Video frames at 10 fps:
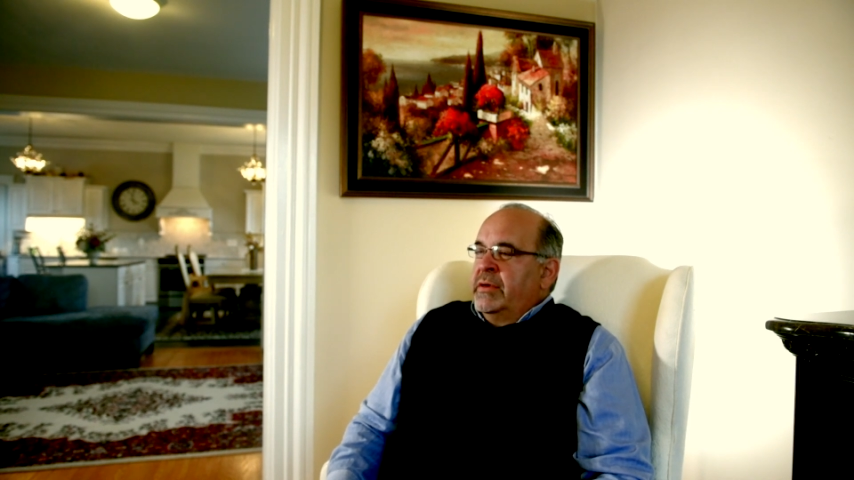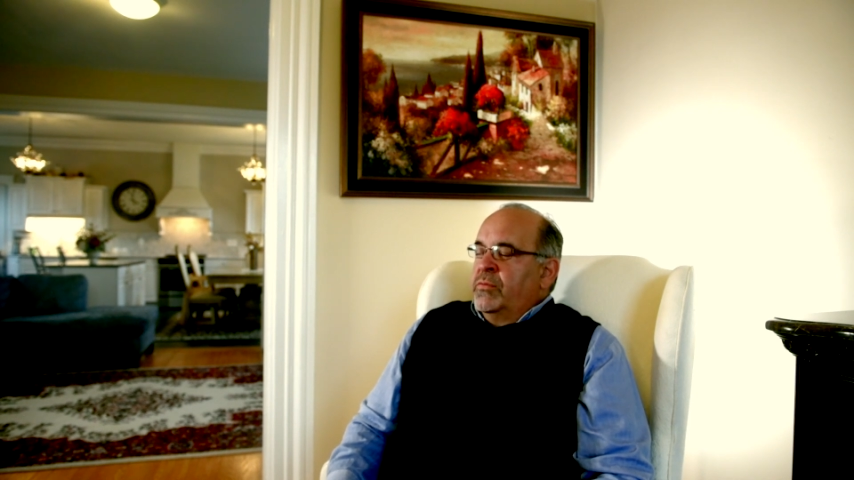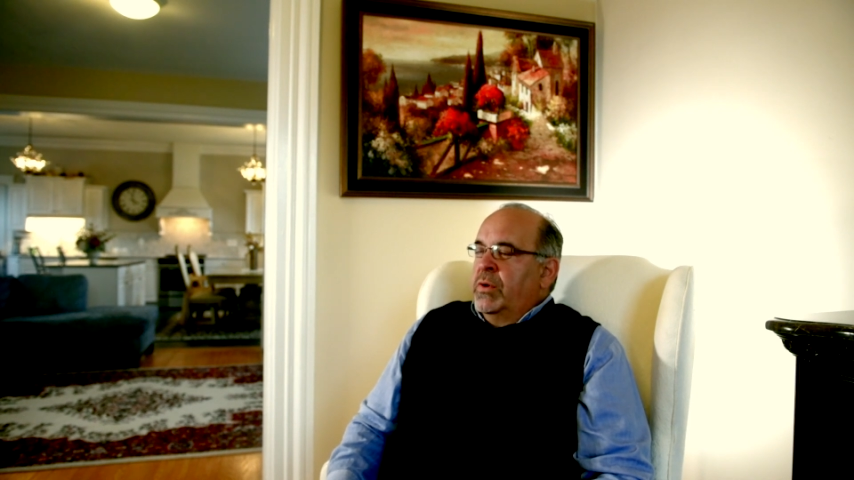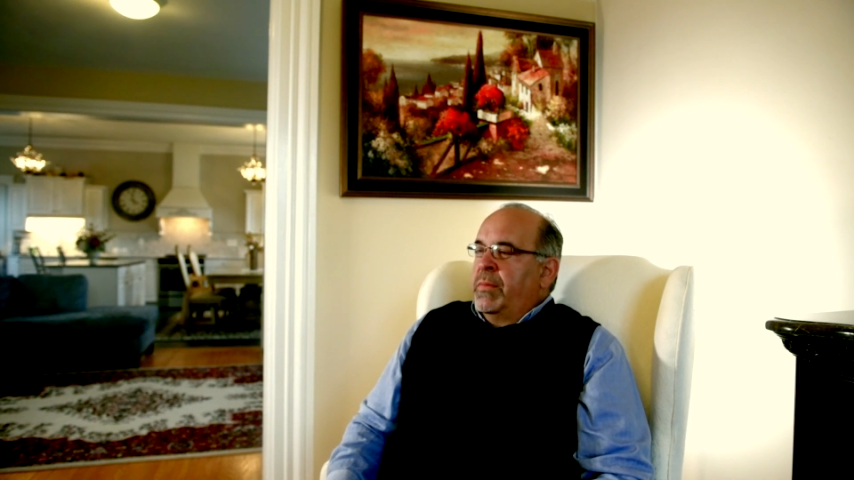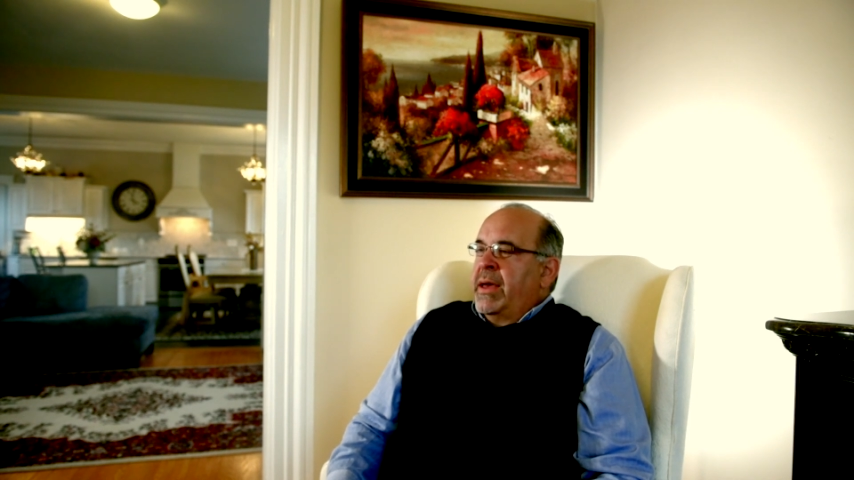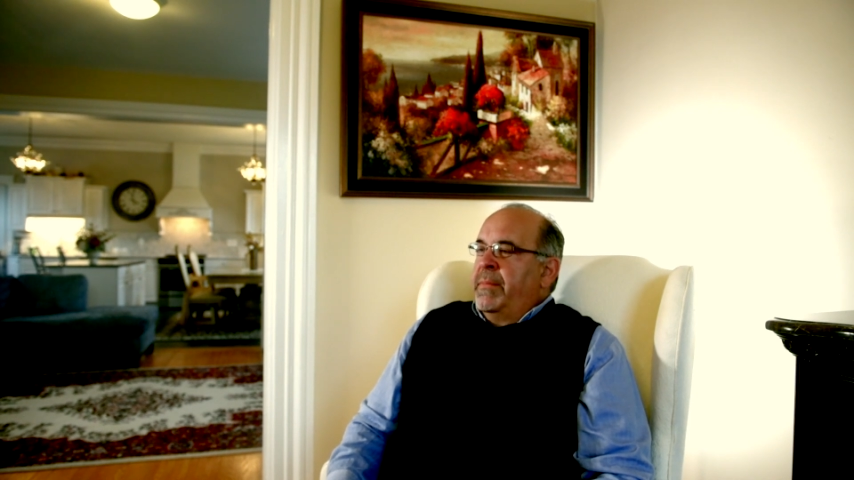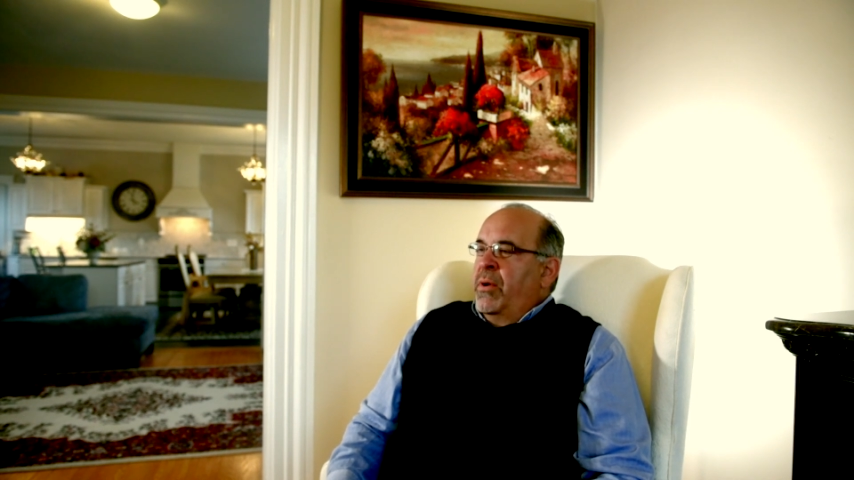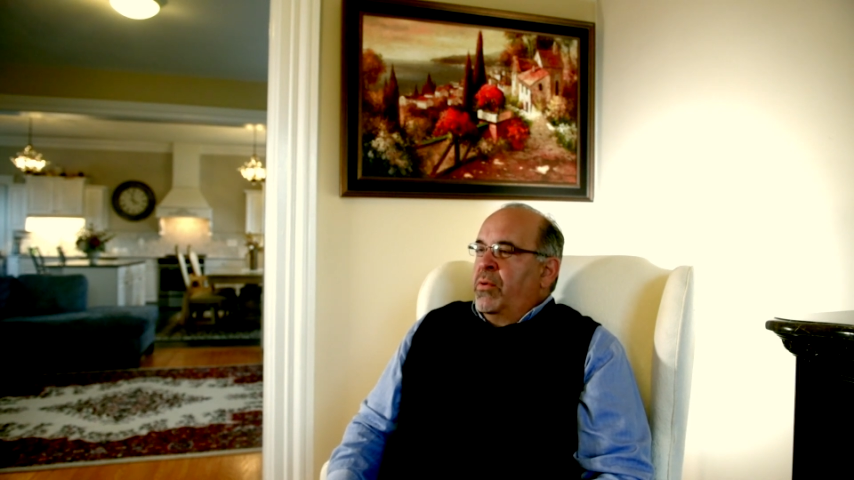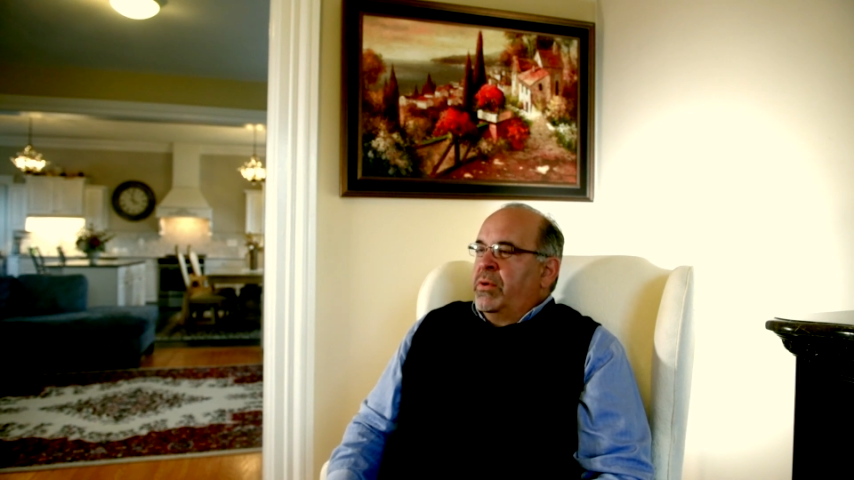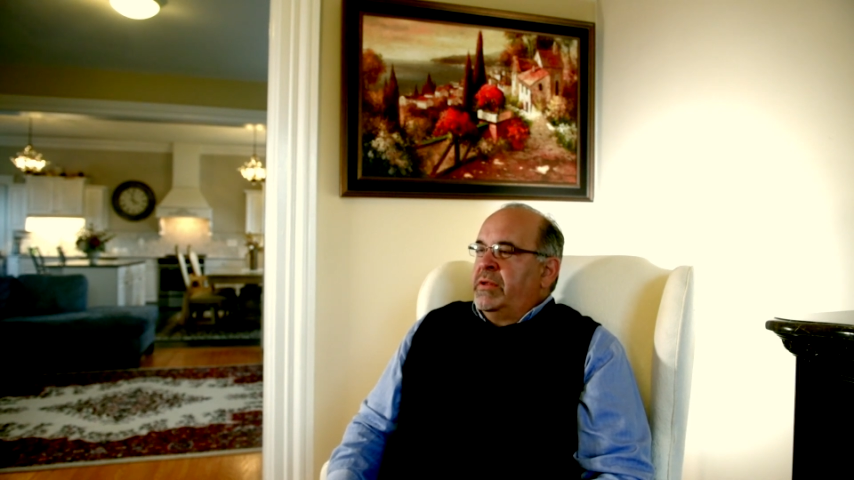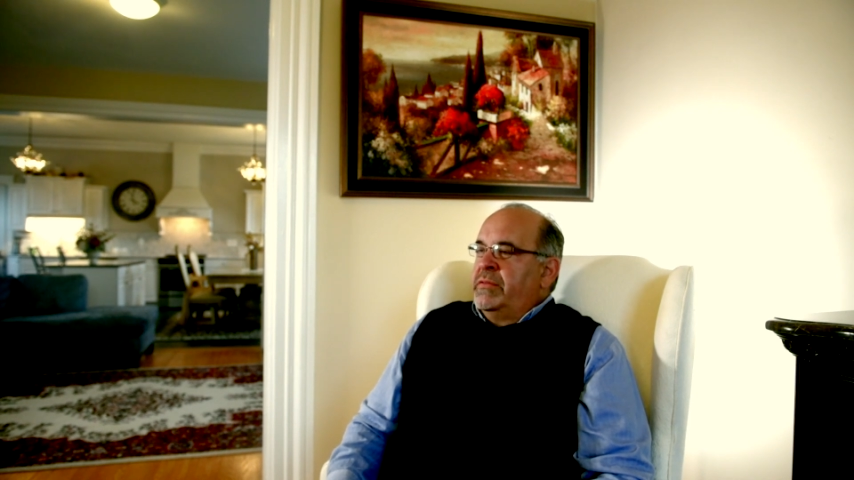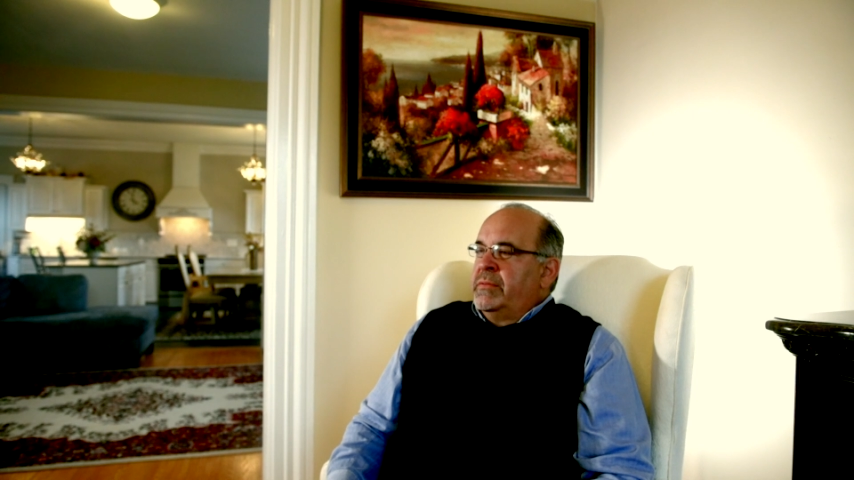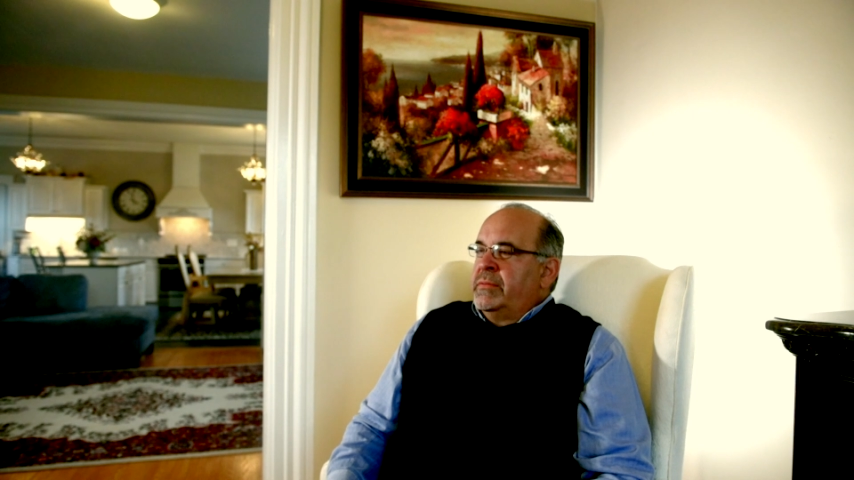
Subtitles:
will my opponent